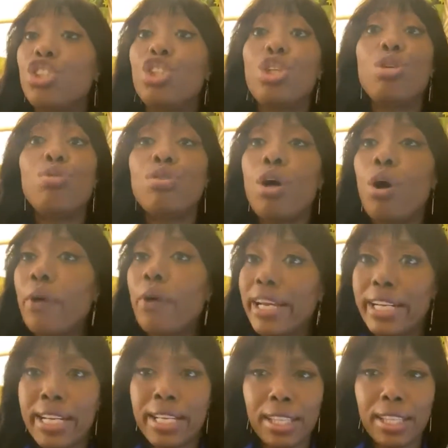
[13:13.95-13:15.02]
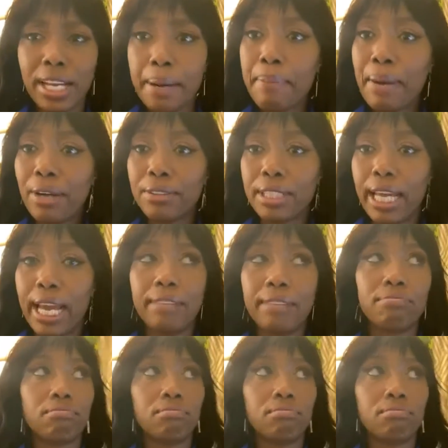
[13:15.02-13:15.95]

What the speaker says: Do you know anything about that?